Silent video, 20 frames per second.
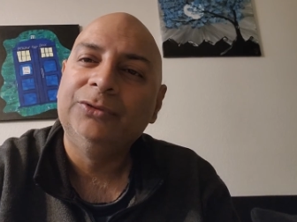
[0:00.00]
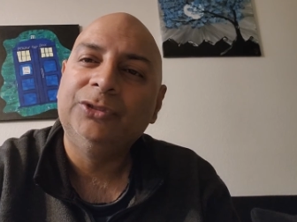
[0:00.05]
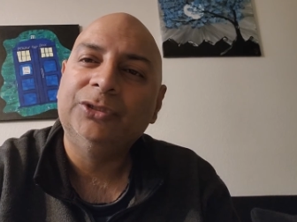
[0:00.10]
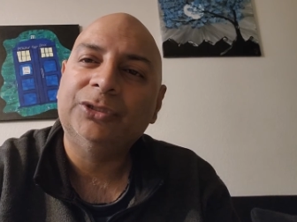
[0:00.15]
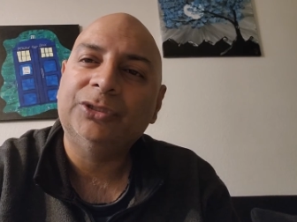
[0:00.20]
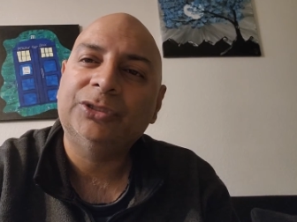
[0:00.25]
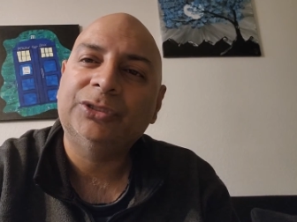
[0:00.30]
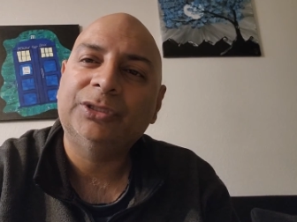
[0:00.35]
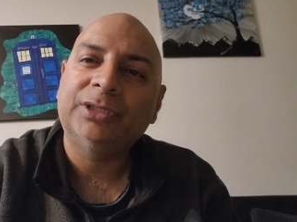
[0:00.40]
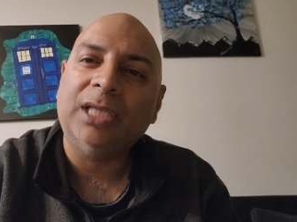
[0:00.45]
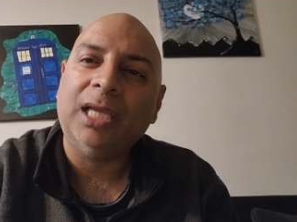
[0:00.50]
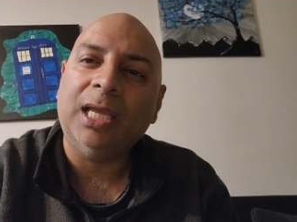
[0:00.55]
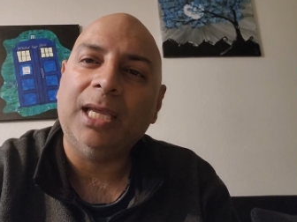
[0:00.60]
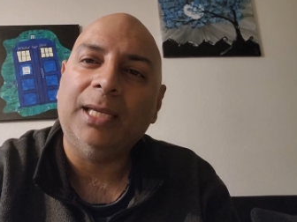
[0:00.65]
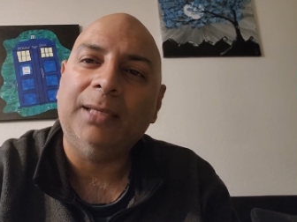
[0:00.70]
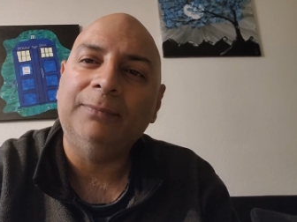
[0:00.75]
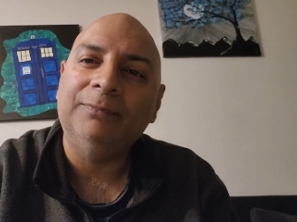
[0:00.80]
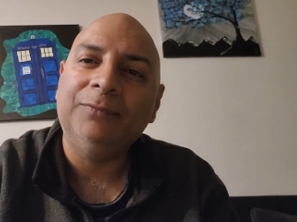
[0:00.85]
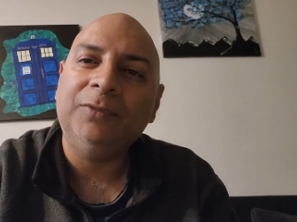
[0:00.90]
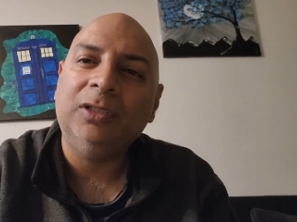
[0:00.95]
just
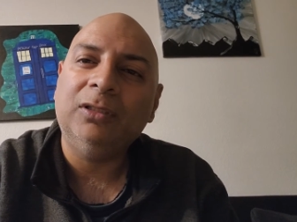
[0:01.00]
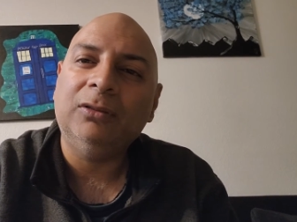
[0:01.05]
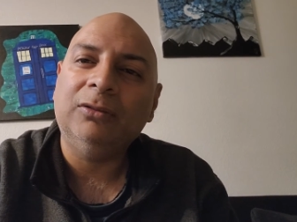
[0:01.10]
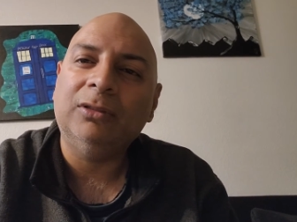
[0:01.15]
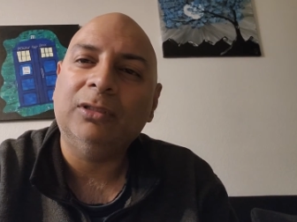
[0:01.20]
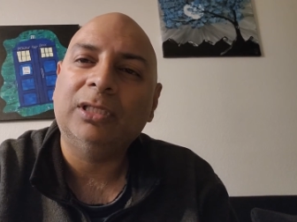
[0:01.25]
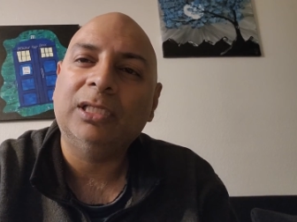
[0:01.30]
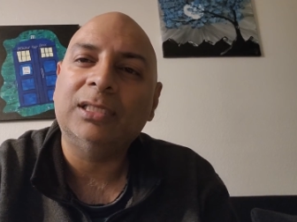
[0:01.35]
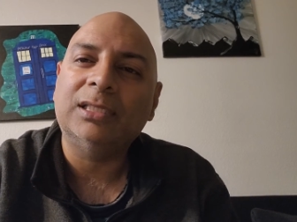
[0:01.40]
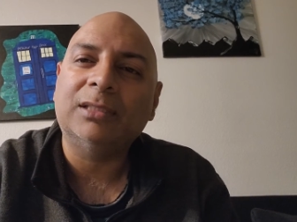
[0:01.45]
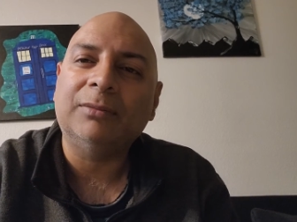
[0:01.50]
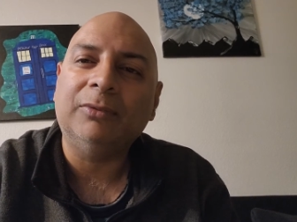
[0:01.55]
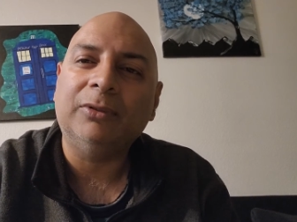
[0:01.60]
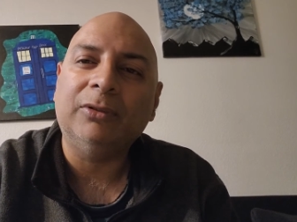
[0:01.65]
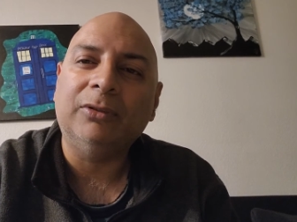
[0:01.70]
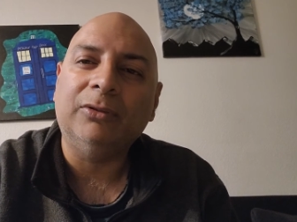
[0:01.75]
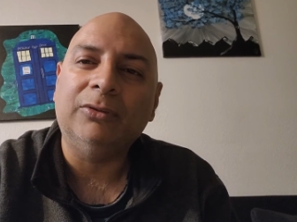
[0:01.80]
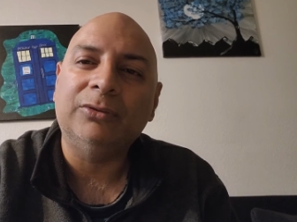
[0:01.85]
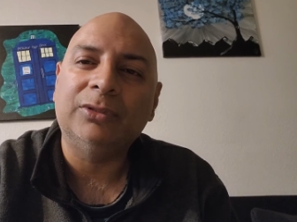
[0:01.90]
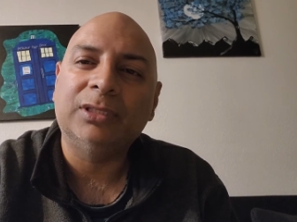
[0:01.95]
um, you know look at some
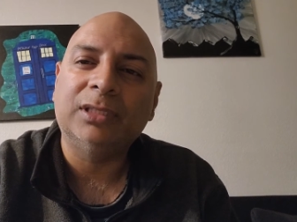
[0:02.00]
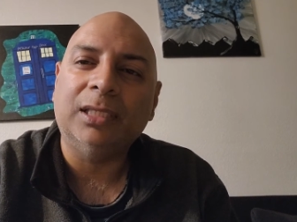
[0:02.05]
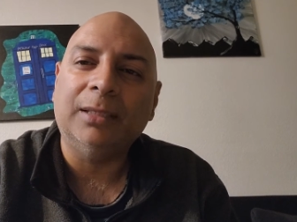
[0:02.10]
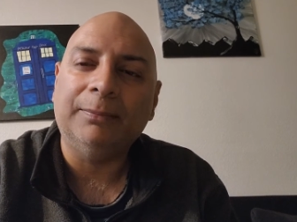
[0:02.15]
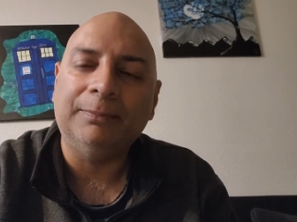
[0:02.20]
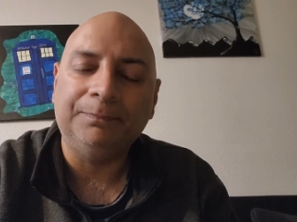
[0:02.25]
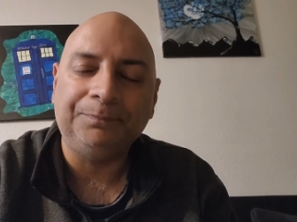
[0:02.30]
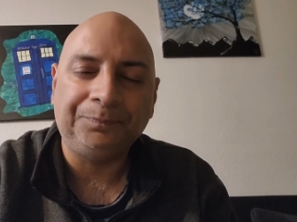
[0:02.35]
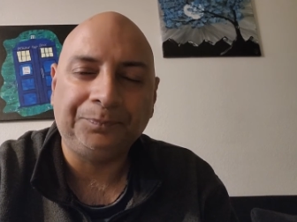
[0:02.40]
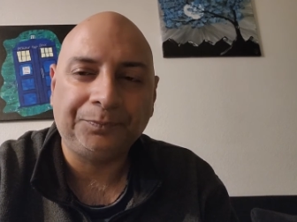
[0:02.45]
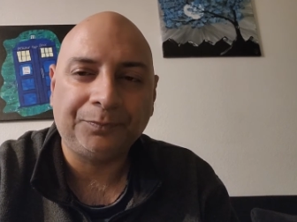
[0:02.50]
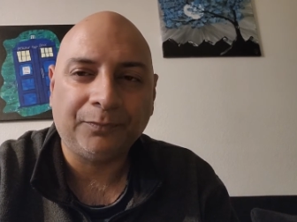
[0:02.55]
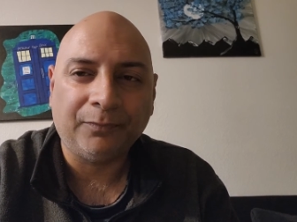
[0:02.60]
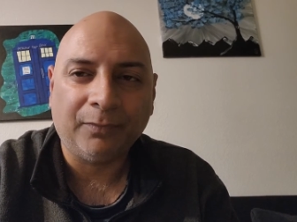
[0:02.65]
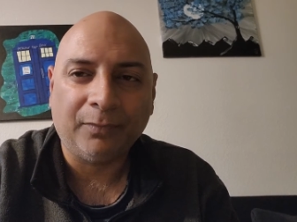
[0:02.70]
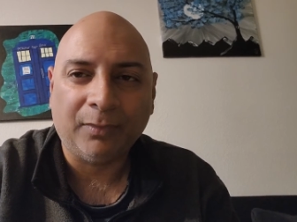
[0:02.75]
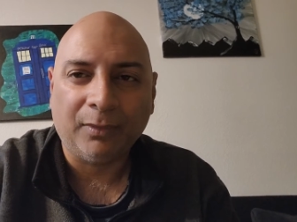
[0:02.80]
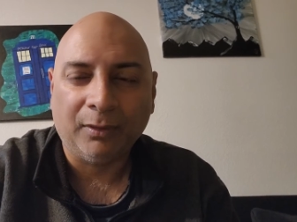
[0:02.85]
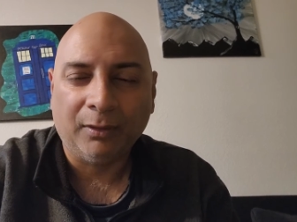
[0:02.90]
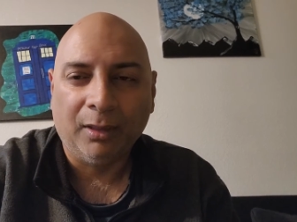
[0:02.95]
of those um,
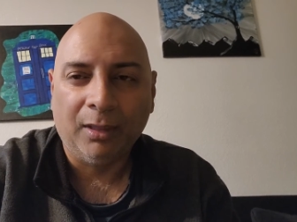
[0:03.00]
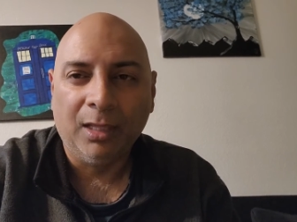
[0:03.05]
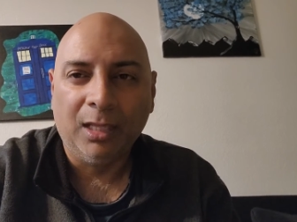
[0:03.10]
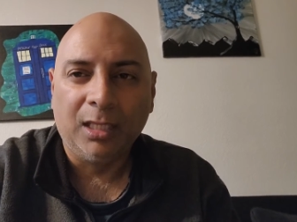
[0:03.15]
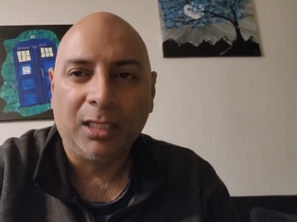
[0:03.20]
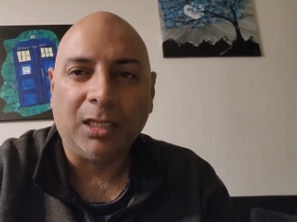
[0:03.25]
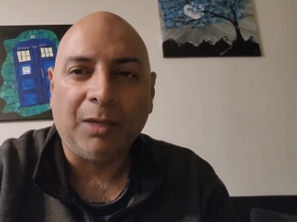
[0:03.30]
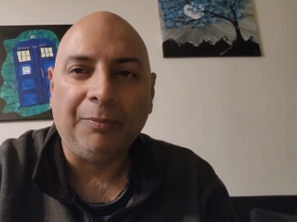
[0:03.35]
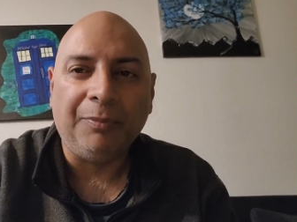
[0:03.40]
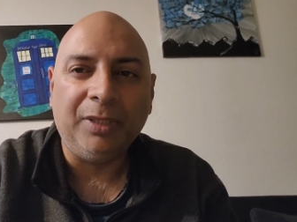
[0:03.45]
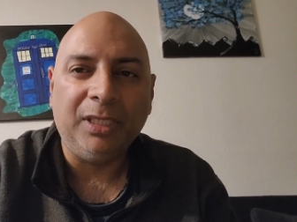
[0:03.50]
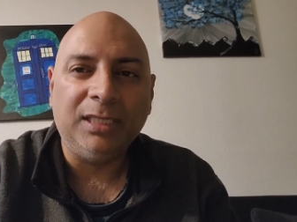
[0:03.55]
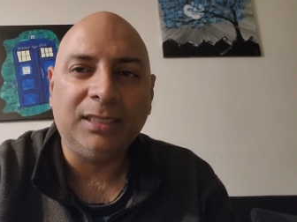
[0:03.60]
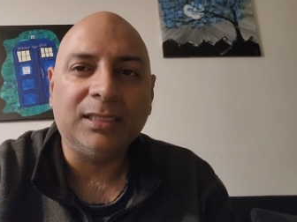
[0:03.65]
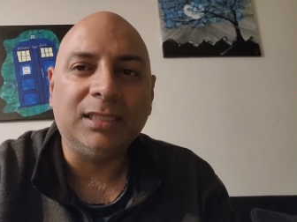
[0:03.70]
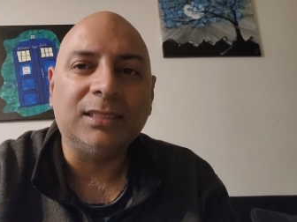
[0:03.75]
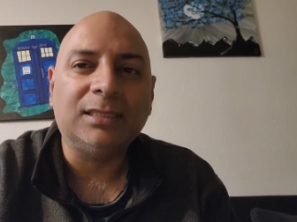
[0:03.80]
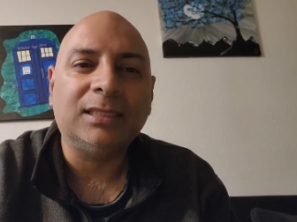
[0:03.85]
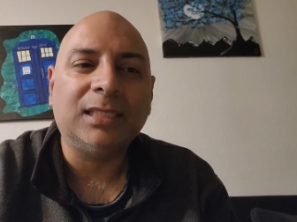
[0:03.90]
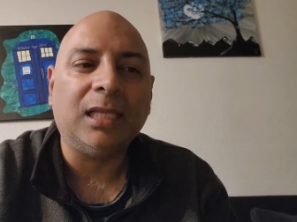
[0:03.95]

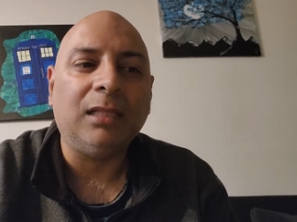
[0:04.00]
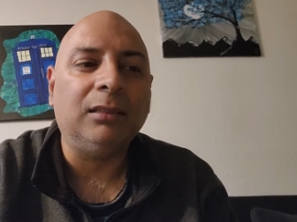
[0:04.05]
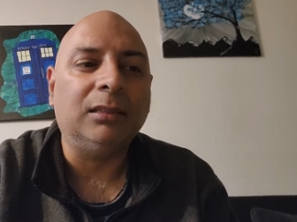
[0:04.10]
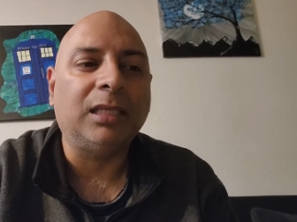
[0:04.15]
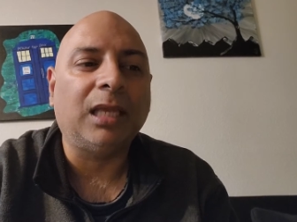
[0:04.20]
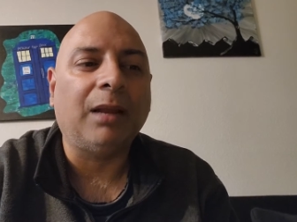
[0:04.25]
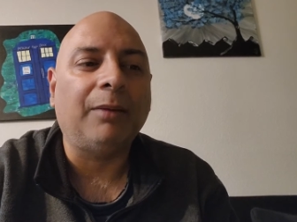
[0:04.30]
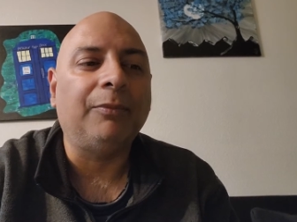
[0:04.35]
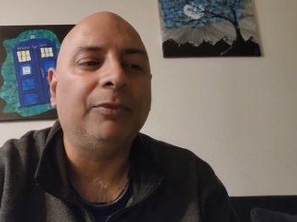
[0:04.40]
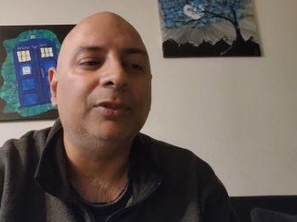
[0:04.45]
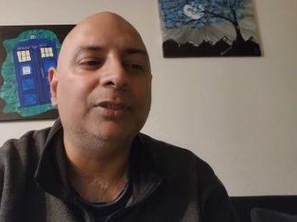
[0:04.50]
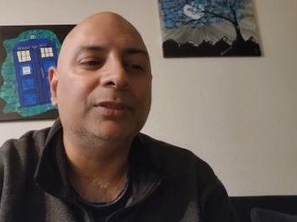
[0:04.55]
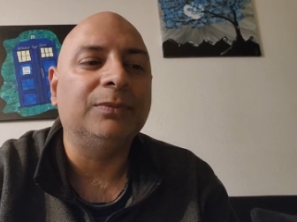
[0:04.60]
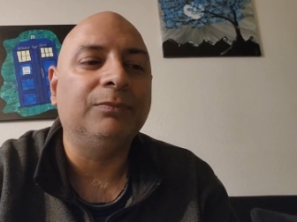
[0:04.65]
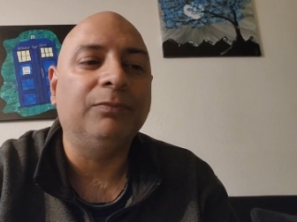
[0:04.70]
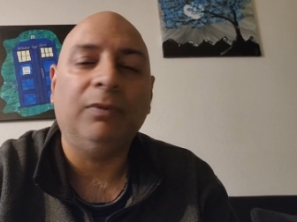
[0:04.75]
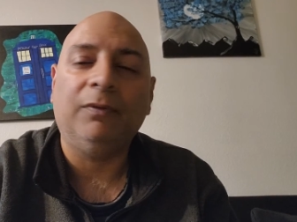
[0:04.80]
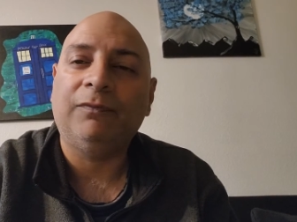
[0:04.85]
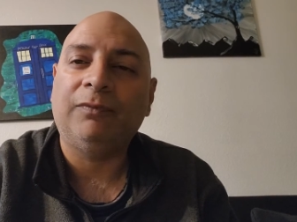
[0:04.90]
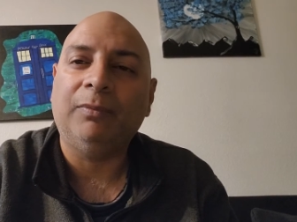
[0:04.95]
companies that sell
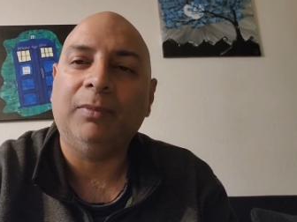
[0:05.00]
cameras